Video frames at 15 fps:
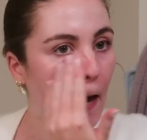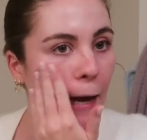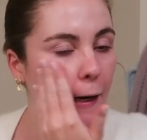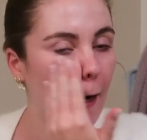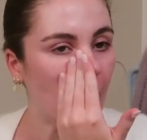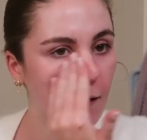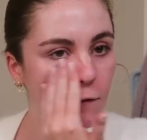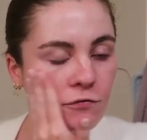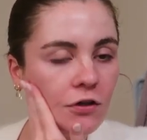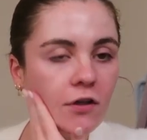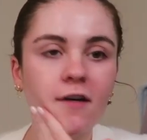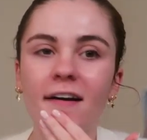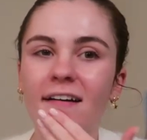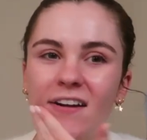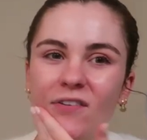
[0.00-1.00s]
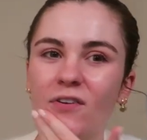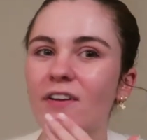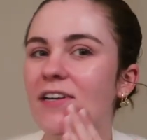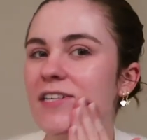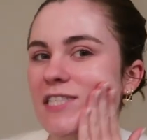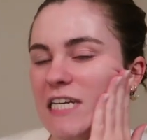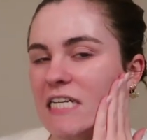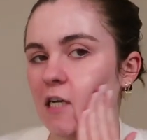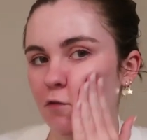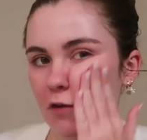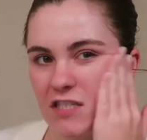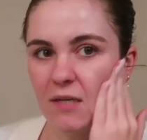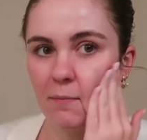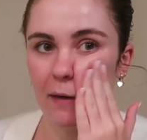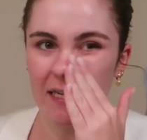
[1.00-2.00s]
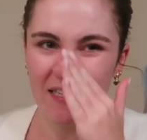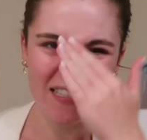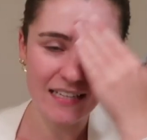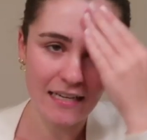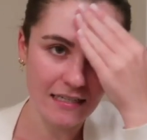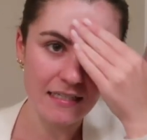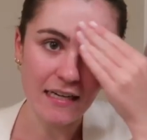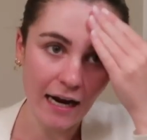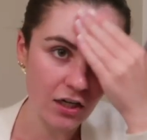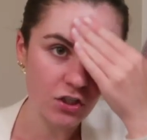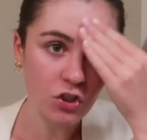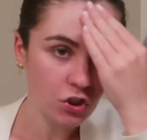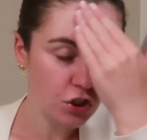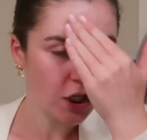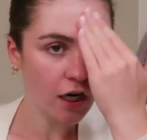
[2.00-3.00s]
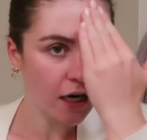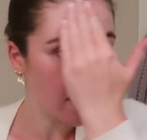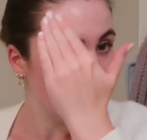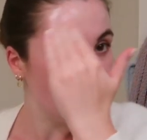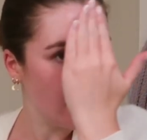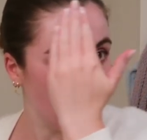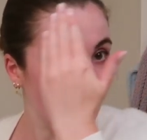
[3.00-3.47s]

and I feel like I can really see a difference in my skin texture